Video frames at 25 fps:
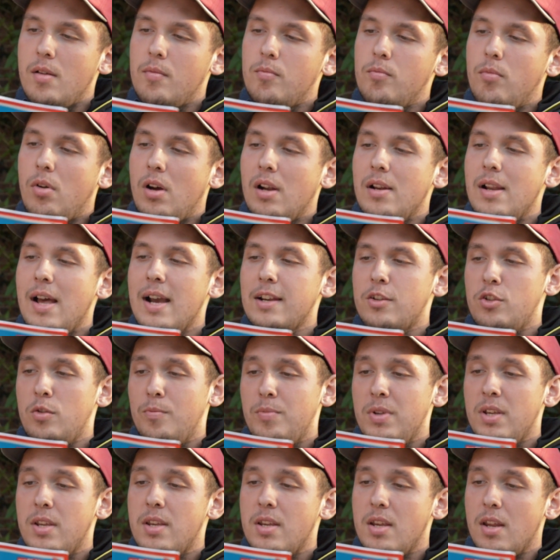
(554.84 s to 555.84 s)
But I like to
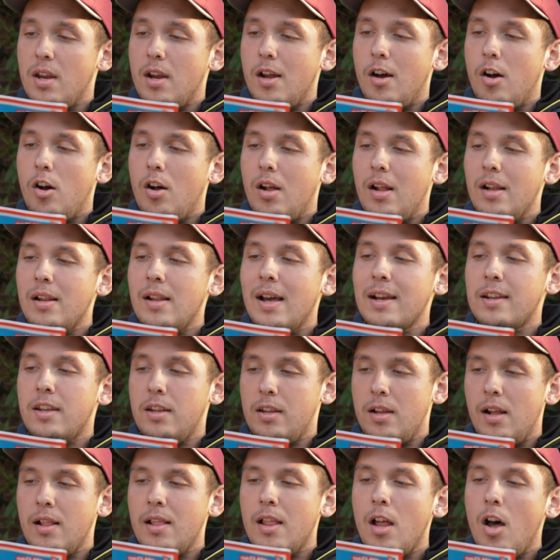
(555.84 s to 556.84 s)
be here, or I like
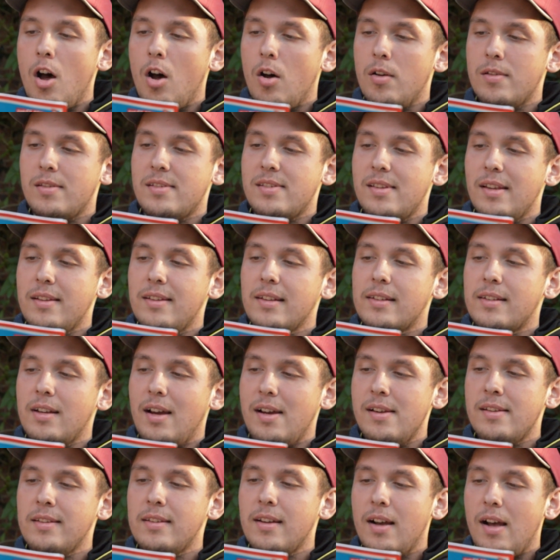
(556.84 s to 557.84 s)
it a lot, said the
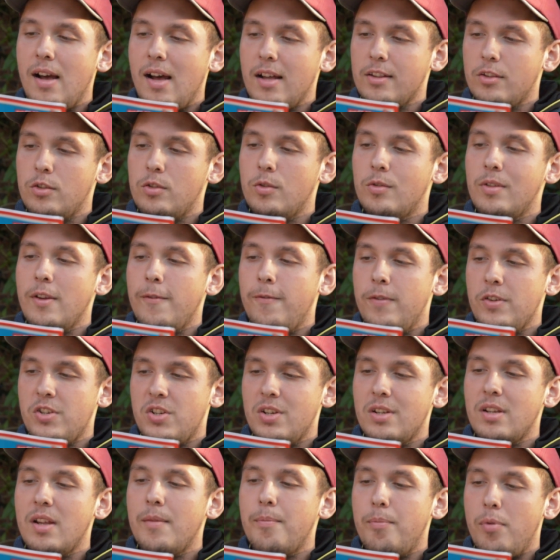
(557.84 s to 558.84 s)
cat in the hat to the fish
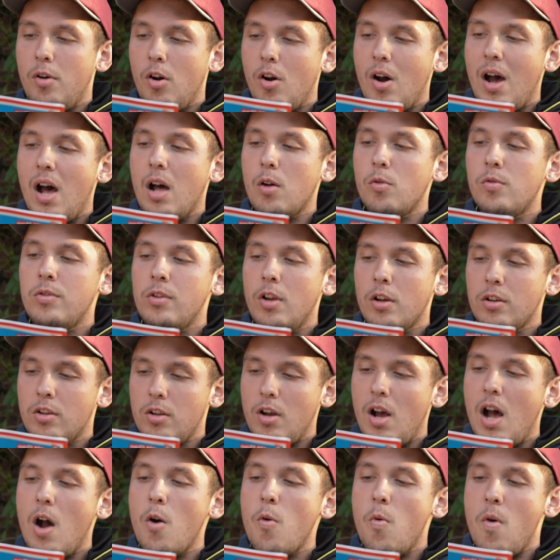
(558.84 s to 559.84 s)
in the pot. I will not
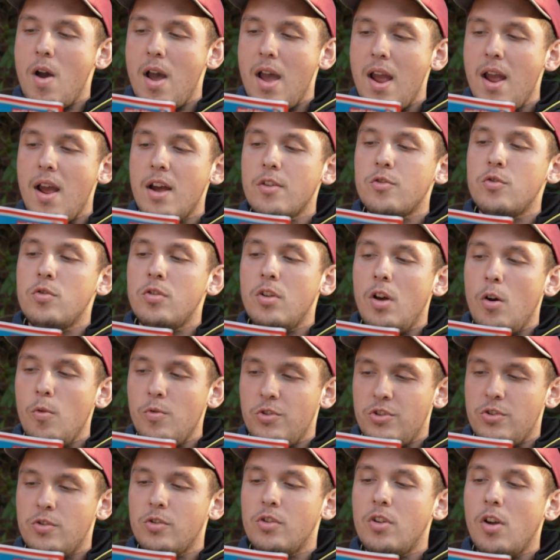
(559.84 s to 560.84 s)
go away, I do not
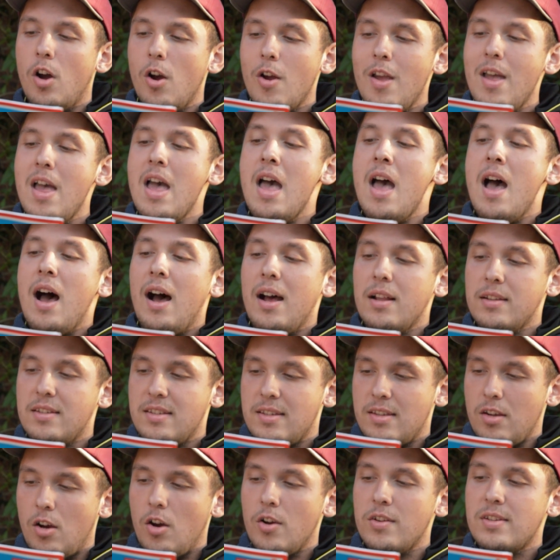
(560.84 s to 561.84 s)
wish to go. And
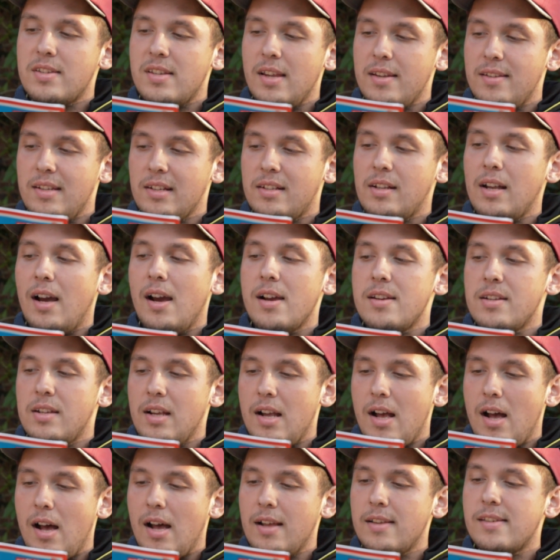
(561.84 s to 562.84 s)
sorry, said the cat in the
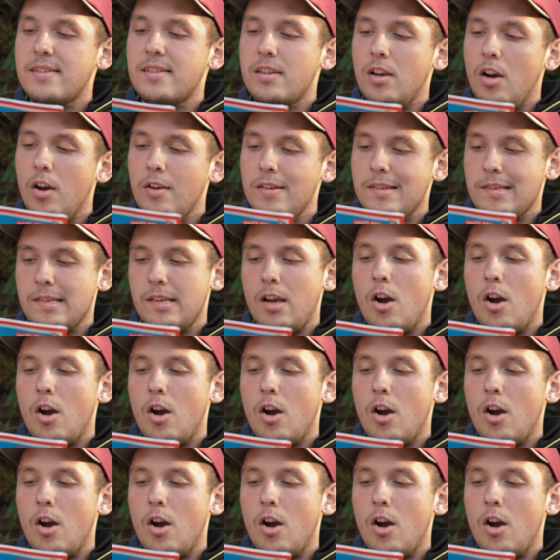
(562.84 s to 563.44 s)
hat, sorry.